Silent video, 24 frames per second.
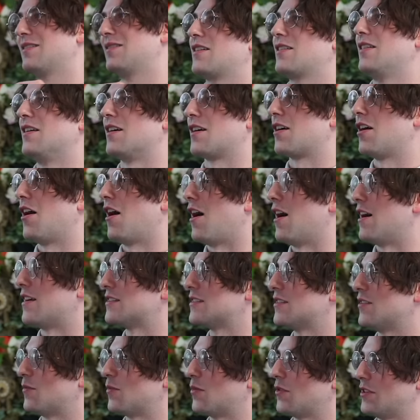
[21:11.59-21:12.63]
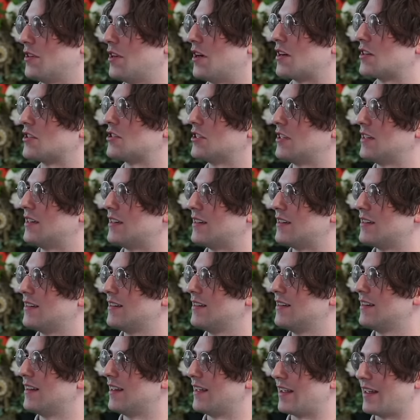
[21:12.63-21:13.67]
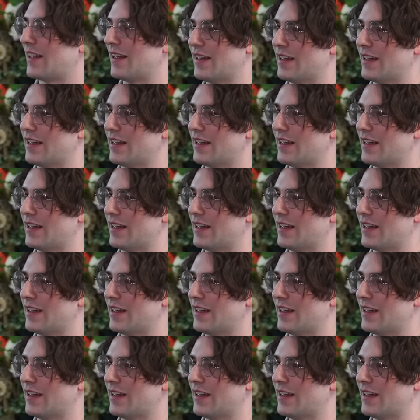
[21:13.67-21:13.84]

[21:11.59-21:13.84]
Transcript: the cost of production like